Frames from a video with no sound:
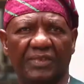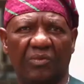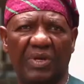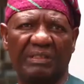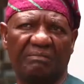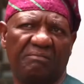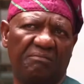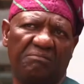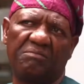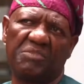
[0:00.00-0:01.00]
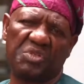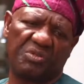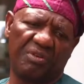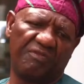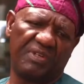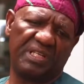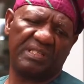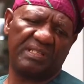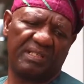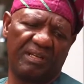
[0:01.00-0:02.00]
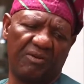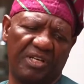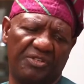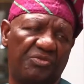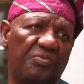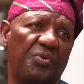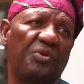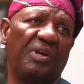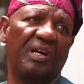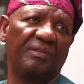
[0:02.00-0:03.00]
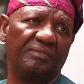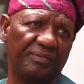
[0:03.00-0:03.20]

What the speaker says: Well, most of this, our youth program,